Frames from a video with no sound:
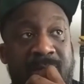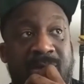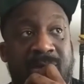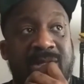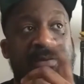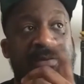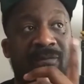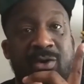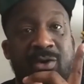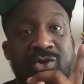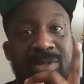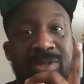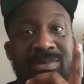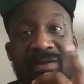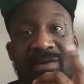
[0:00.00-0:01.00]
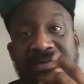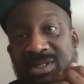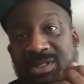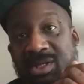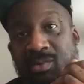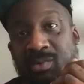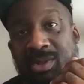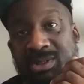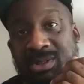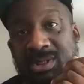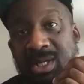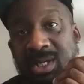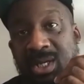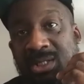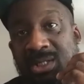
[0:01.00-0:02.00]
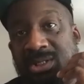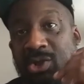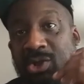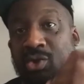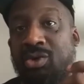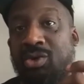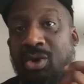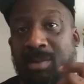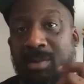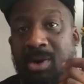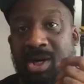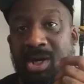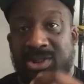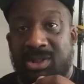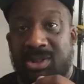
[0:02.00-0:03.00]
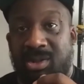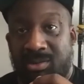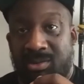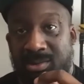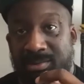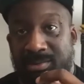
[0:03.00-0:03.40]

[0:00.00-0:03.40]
One of the first trips I ever took was to the New York Bar Show